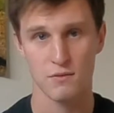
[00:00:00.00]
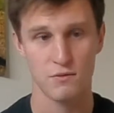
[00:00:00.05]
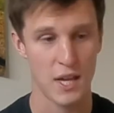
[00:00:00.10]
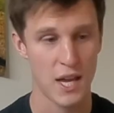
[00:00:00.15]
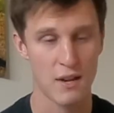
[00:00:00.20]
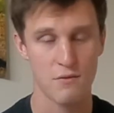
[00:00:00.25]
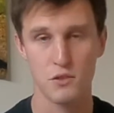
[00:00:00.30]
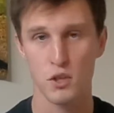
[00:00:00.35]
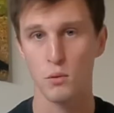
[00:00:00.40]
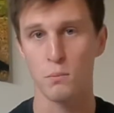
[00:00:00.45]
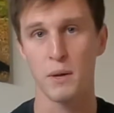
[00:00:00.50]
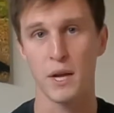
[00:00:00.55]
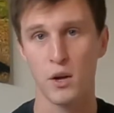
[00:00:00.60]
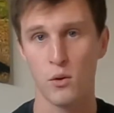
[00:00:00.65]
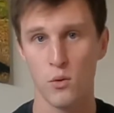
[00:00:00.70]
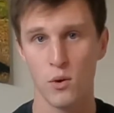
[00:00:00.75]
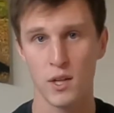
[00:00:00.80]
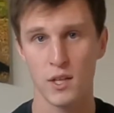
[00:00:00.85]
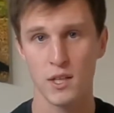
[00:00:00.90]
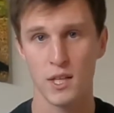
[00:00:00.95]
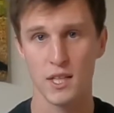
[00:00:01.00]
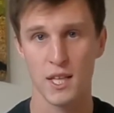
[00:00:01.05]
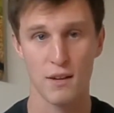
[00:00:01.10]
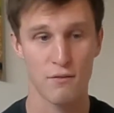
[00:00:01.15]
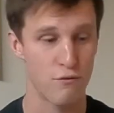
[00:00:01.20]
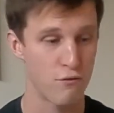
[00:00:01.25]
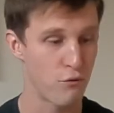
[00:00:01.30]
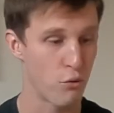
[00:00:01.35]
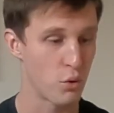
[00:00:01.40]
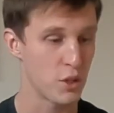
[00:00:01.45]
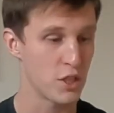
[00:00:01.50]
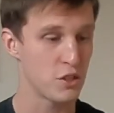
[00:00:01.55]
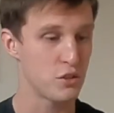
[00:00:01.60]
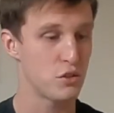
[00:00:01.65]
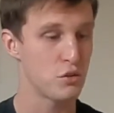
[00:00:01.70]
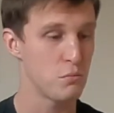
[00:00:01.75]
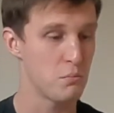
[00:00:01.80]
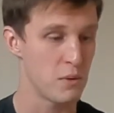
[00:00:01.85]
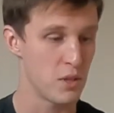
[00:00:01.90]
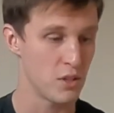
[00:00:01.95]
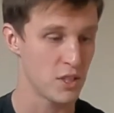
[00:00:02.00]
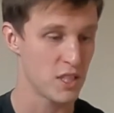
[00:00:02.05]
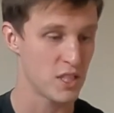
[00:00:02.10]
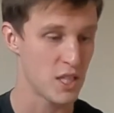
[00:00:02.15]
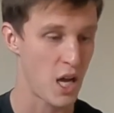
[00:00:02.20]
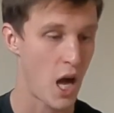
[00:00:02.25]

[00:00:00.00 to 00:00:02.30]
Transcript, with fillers: if they have no Bitcoin and they have $42 million,